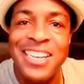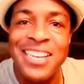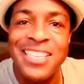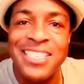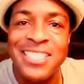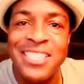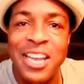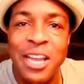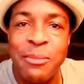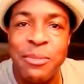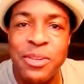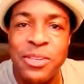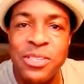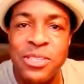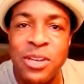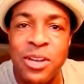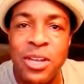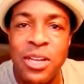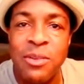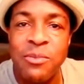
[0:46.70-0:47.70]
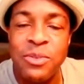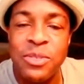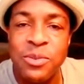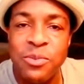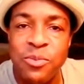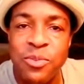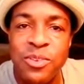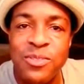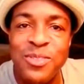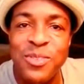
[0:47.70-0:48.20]
as time goes on. It was
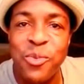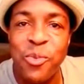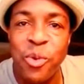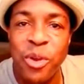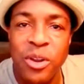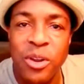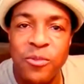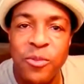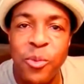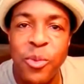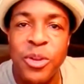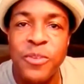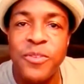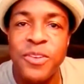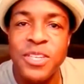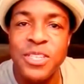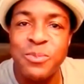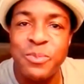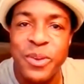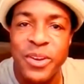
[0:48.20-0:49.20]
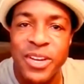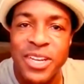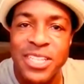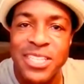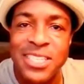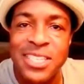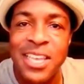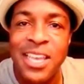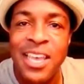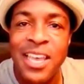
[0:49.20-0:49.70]
a, it was a wonderful, wonderful
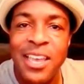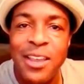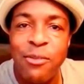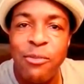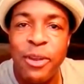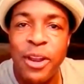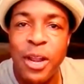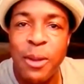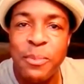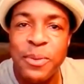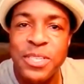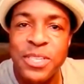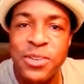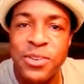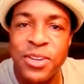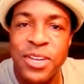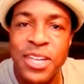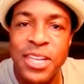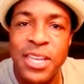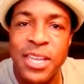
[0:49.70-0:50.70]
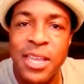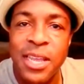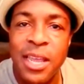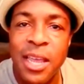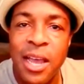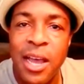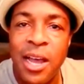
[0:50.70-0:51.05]
experience, great opportunity.